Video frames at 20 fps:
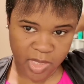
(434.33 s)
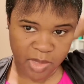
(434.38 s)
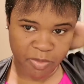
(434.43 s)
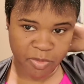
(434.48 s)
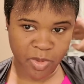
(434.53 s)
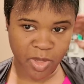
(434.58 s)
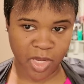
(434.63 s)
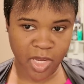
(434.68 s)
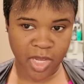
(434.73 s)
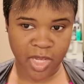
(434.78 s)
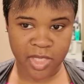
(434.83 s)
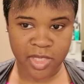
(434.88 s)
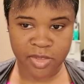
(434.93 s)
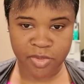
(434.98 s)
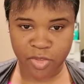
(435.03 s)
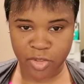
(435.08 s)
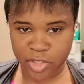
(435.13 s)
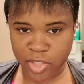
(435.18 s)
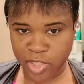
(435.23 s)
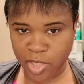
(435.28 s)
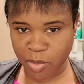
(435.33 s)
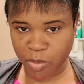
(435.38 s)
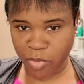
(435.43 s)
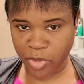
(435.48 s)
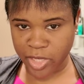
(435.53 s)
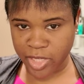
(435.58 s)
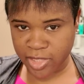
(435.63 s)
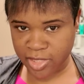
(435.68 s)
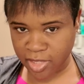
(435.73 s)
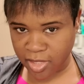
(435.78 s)
Because for some
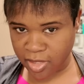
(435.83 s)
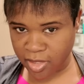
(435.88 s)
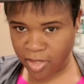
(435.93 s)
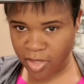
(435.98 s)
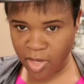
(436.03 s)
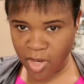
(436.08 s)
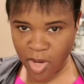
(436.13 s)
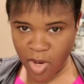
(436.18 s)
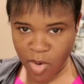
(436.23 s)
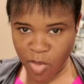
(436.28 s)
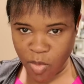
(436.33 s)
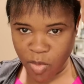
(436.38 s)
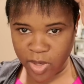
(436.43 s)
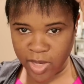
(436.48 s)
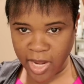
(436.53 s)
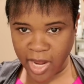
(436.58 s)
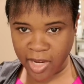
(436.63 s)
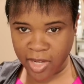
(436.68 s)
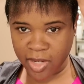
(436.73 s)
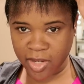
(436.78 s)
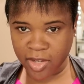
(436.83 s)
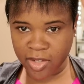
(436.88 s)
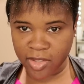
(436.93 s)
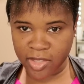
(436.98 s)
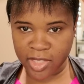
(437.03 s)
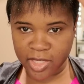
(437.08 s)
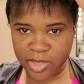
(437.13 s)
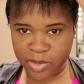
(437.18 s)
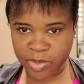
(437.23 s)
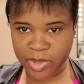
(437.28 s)
reason, when I curl
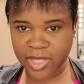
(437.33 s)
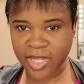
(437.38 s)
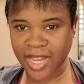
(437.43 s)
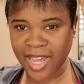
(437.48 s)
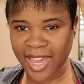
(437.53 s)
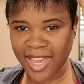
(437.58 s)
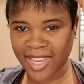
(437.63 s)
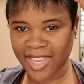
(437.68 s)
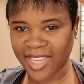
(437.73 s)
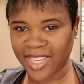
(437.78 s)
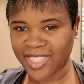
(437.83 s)
this with that,